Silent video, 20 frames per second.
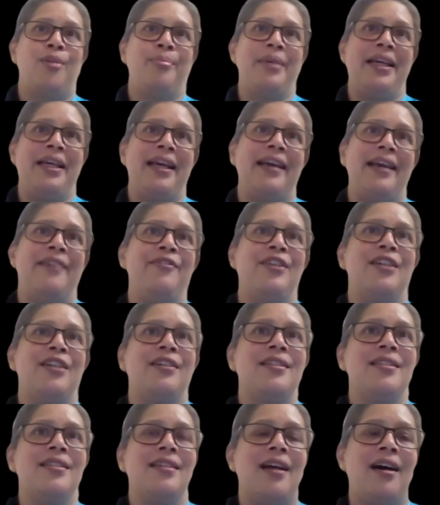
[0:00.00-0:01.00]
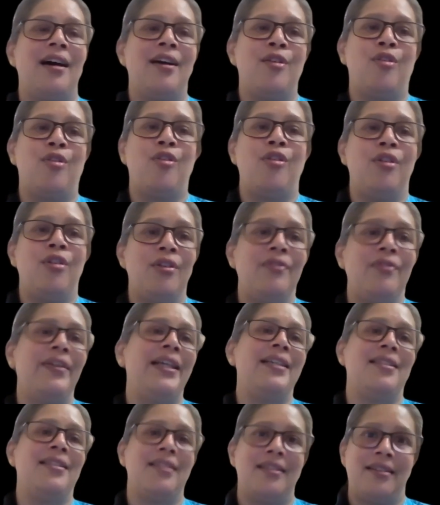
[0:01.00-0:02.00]
behaviors are
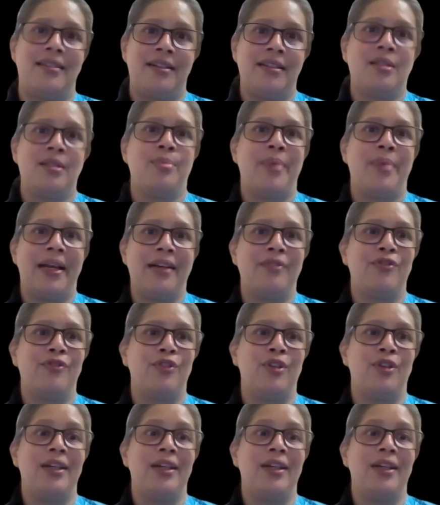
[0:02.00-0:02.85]
always respectful,